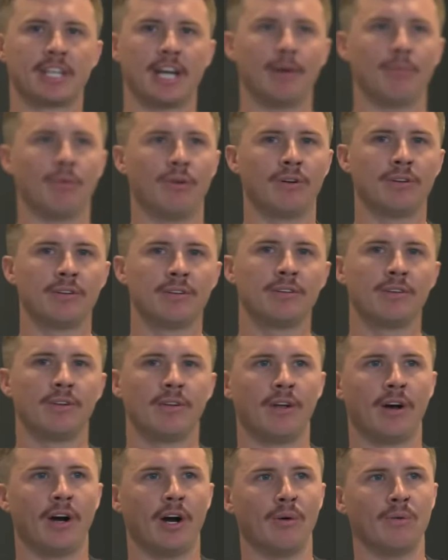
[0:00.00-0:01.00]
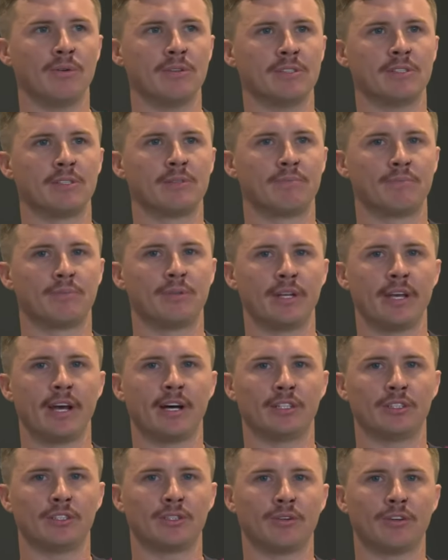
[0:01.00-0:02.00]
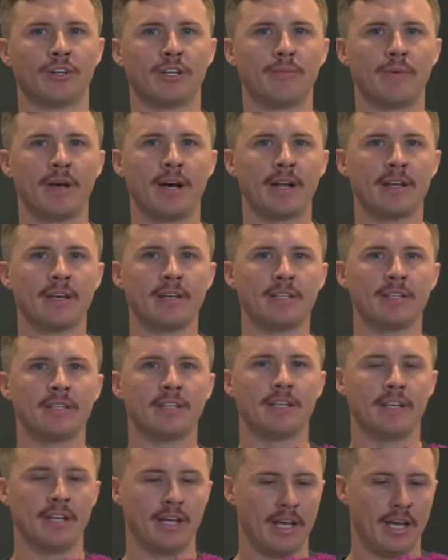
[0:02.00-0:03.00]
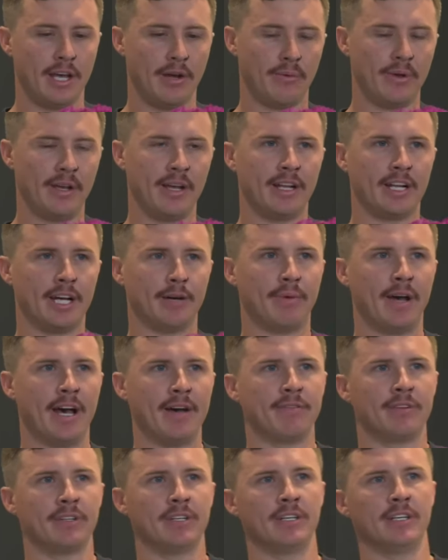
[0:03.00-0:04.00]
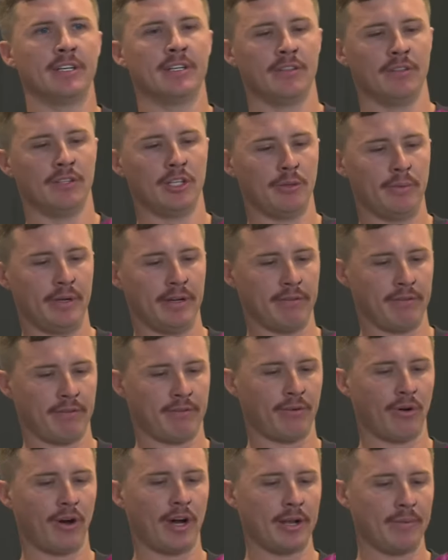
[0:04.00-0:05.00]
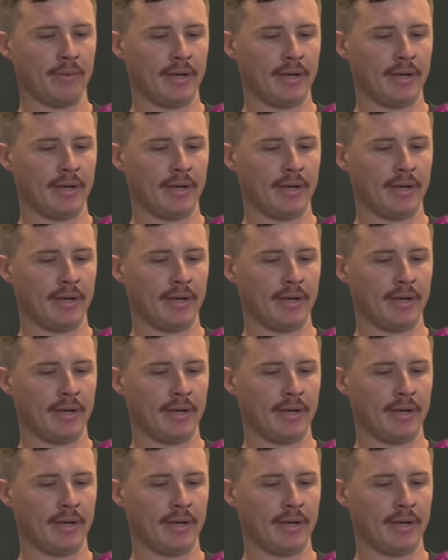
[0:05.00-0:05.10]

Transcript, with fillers: come on, I was pretty unsure about it. And we ended up having a little bit of a fight